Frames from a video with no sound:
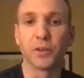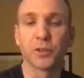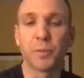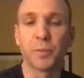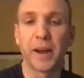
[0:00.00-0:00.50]

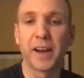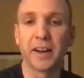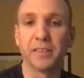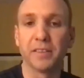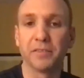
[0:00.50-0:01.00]
and over a
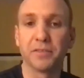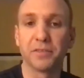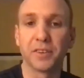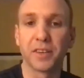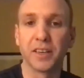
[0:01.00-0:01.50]
span of
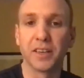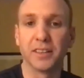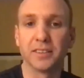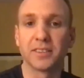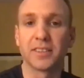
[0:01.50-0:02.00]

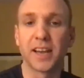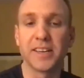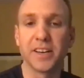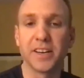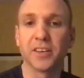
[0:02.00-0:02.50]
uh,
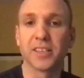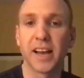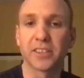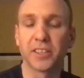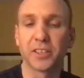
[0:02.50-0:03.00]
10 years, I
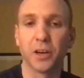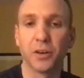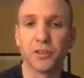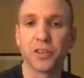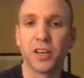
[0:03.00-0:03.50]
actually
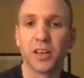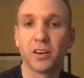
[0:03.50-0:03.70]
coached.